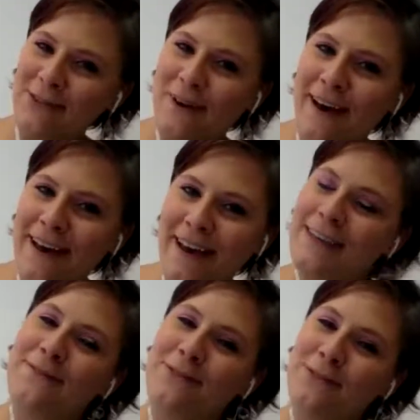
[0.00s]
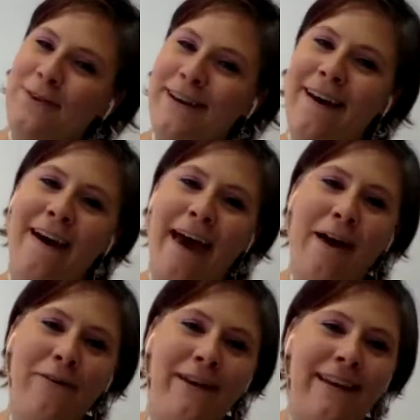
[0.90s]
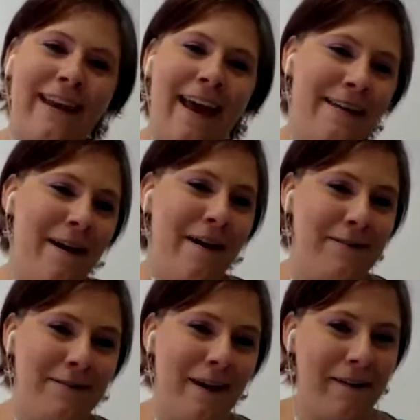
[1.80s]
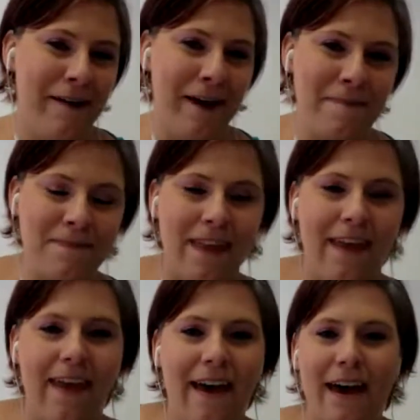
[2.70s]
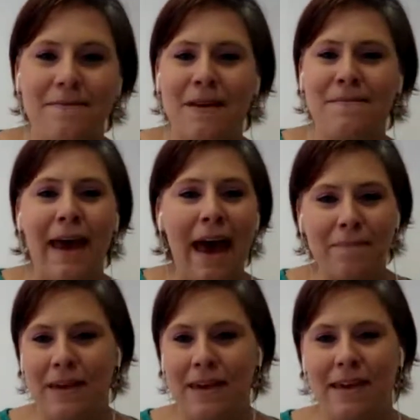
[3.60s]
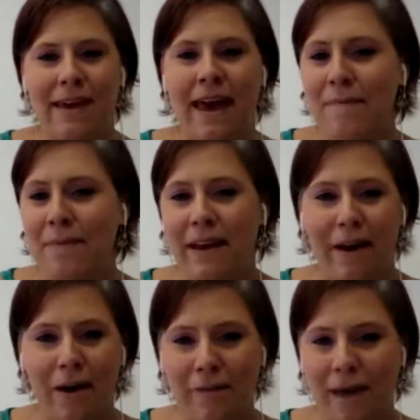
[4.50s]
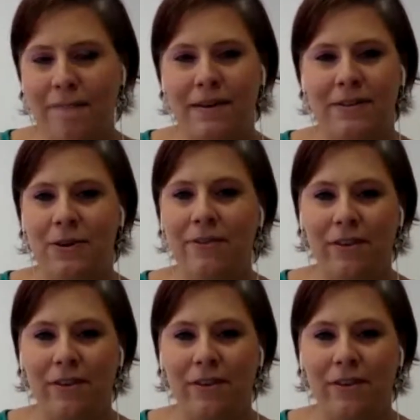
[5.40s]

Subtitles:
wise of joy.haugen@yahoo.com. I'm happy to help, happy to have a